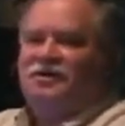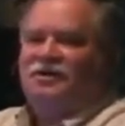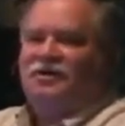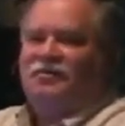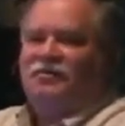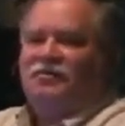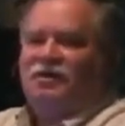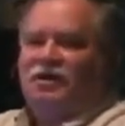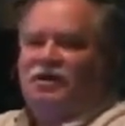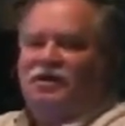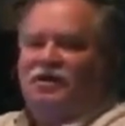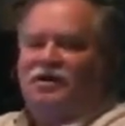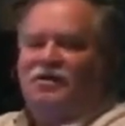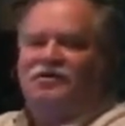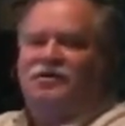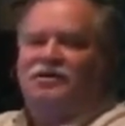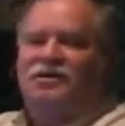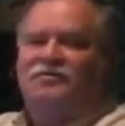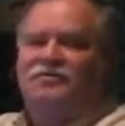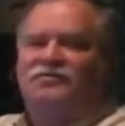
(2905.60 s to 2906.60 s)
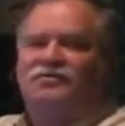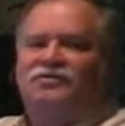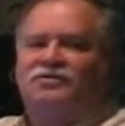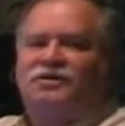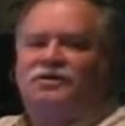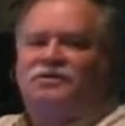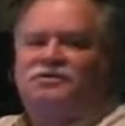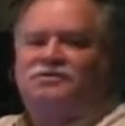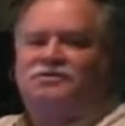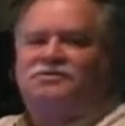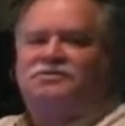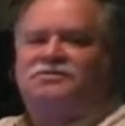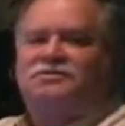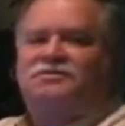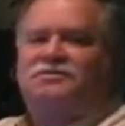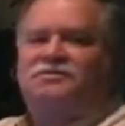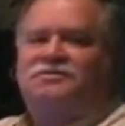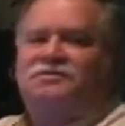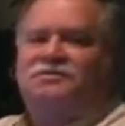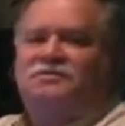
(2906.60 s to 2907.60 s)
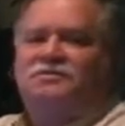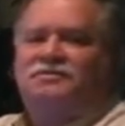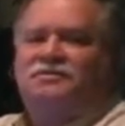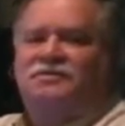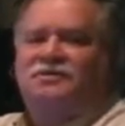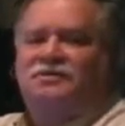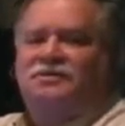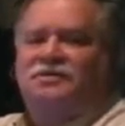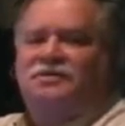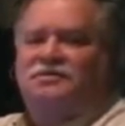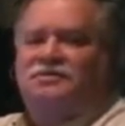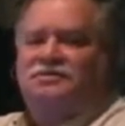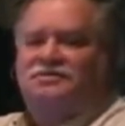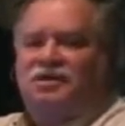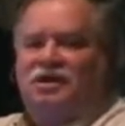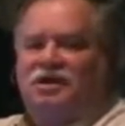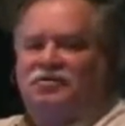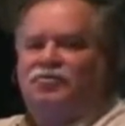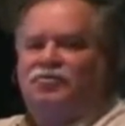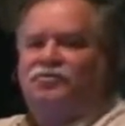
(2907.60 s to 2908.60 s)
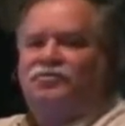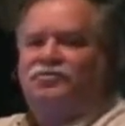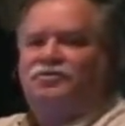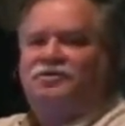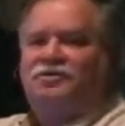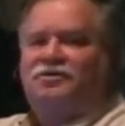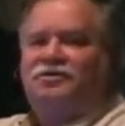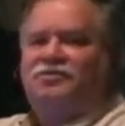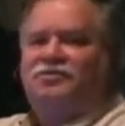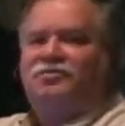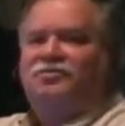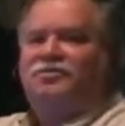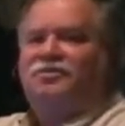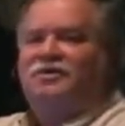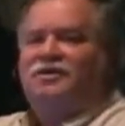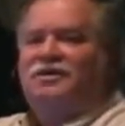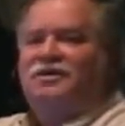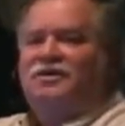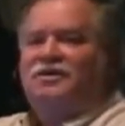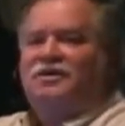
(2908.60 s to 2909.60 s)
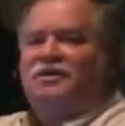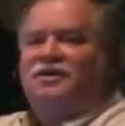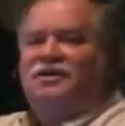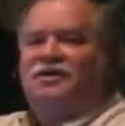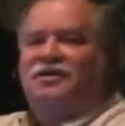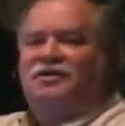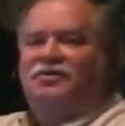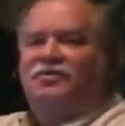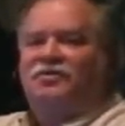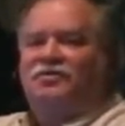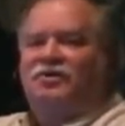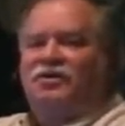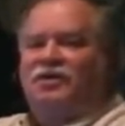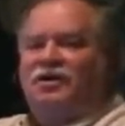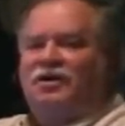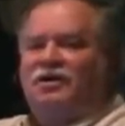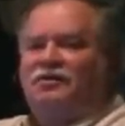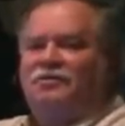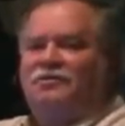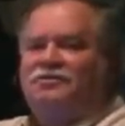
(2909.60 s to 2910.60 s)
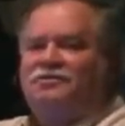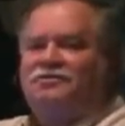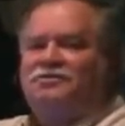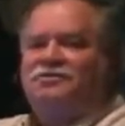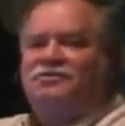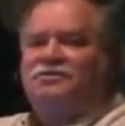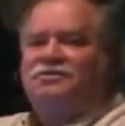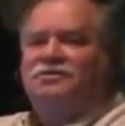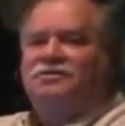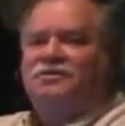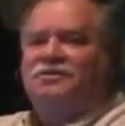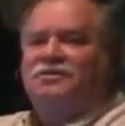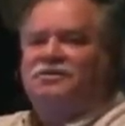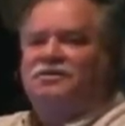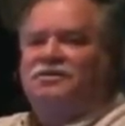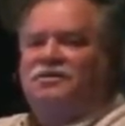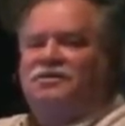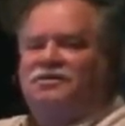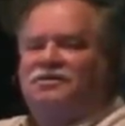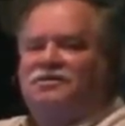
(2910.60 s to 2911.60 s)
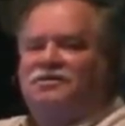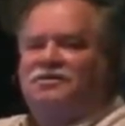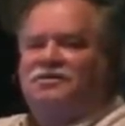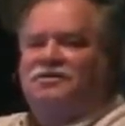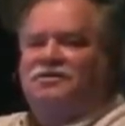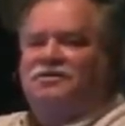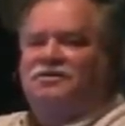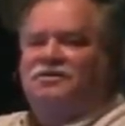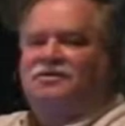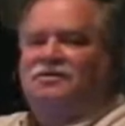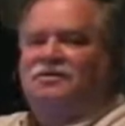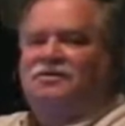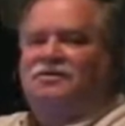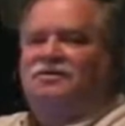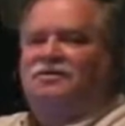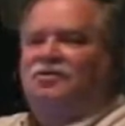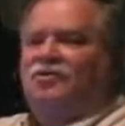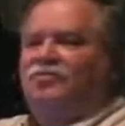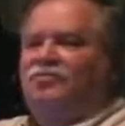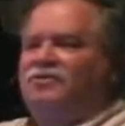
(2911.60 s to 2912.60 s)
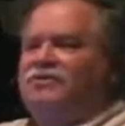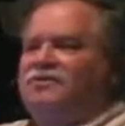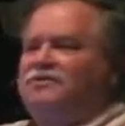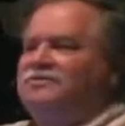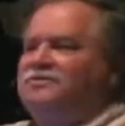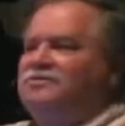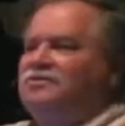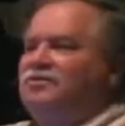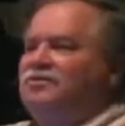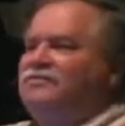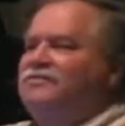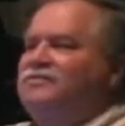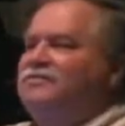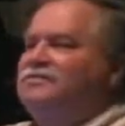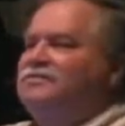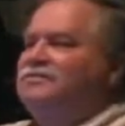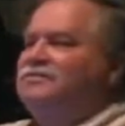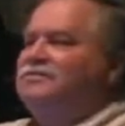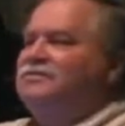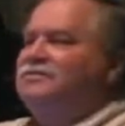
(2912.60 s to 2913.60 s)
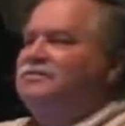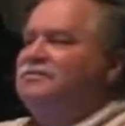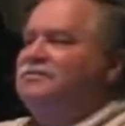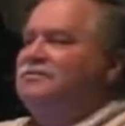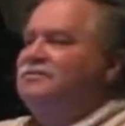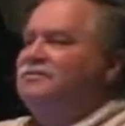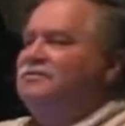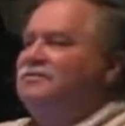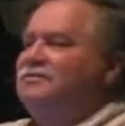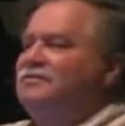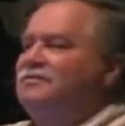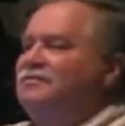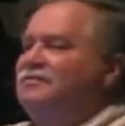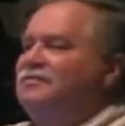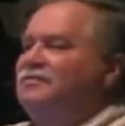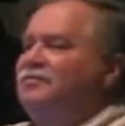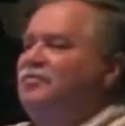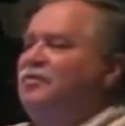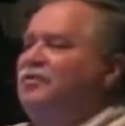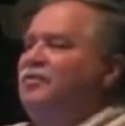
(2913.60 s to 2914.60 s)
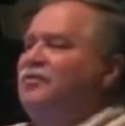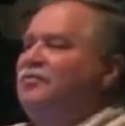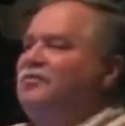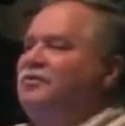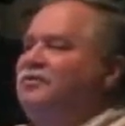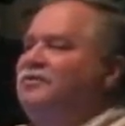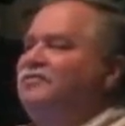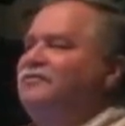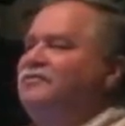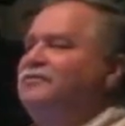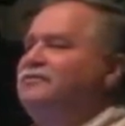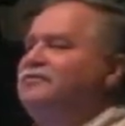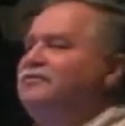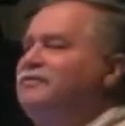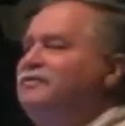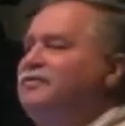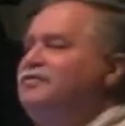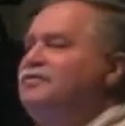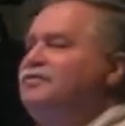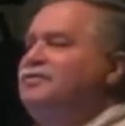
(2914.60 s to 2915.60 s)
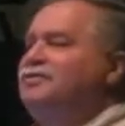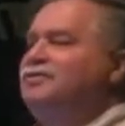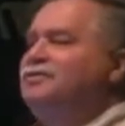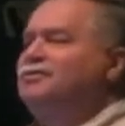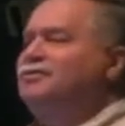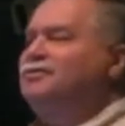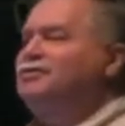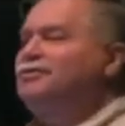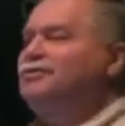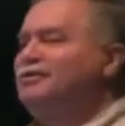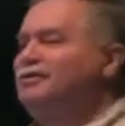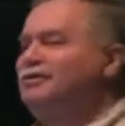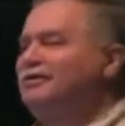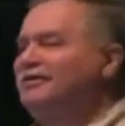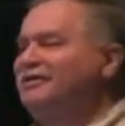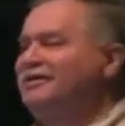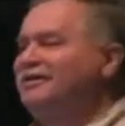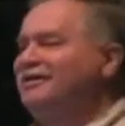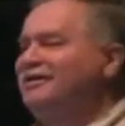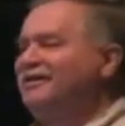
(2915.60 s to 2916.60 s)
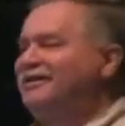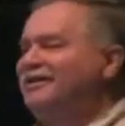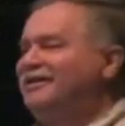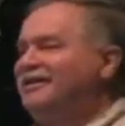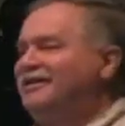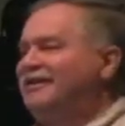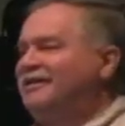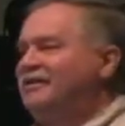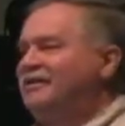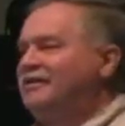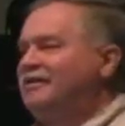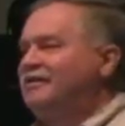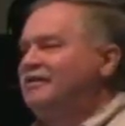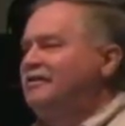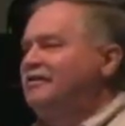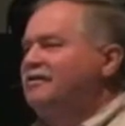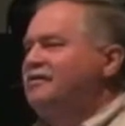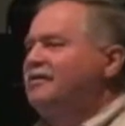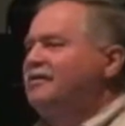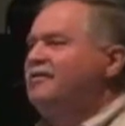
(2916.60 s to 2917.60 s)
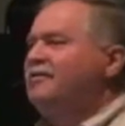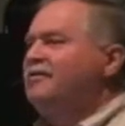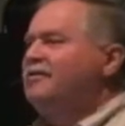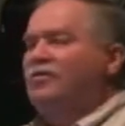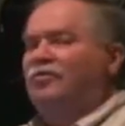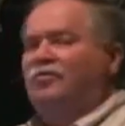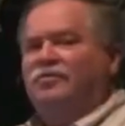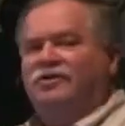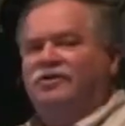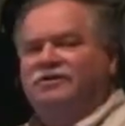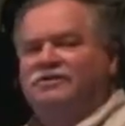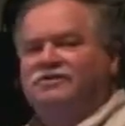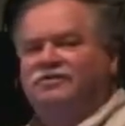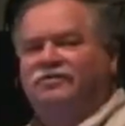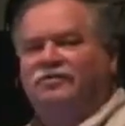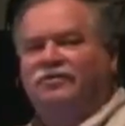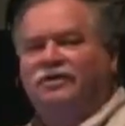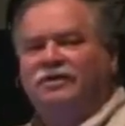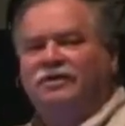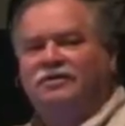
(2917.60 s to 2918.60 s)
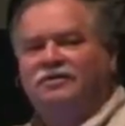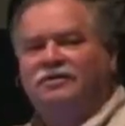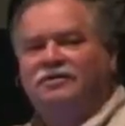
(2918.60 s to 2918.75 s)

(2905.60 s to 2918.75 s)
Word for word: when I got the invitation at the table with him and on the couch, he called me his servant for probably the first 50 years. And then he called me his friend.